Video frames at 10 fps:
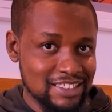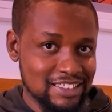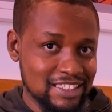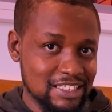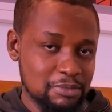
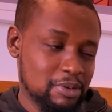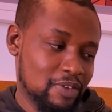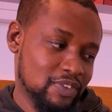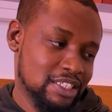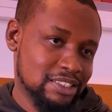exercise. Maybe
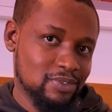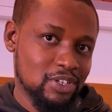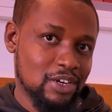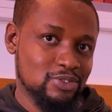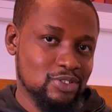after this
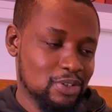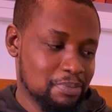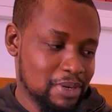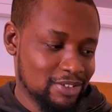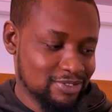video, I'll do it on my